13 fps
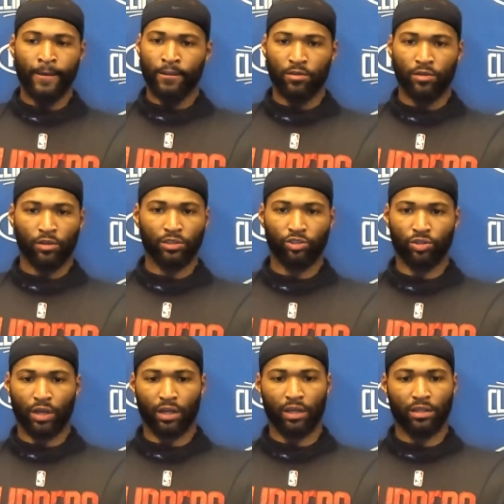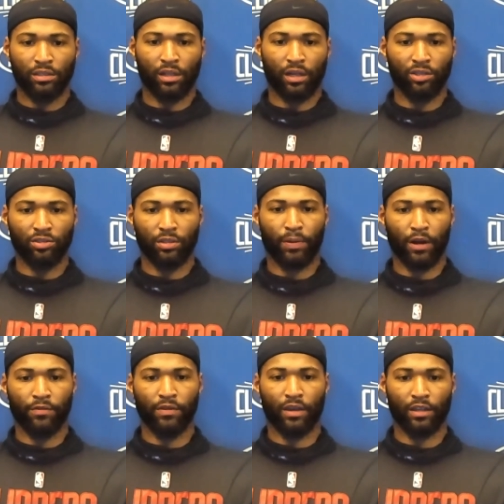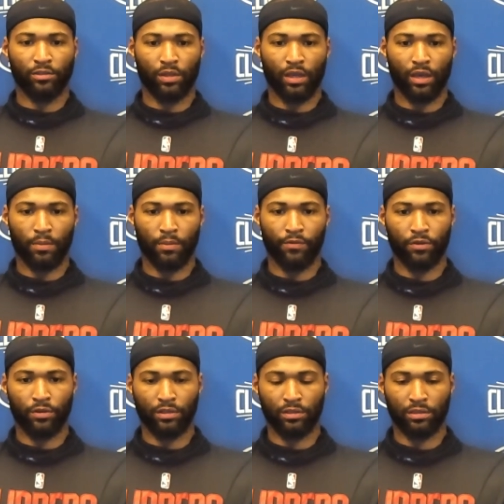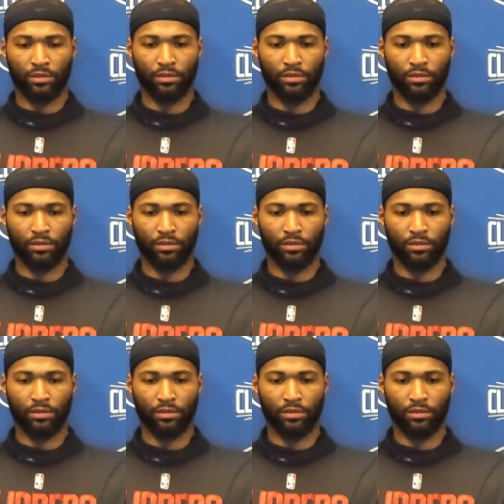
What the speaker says: you know, just try to get as close to perfect as we can before this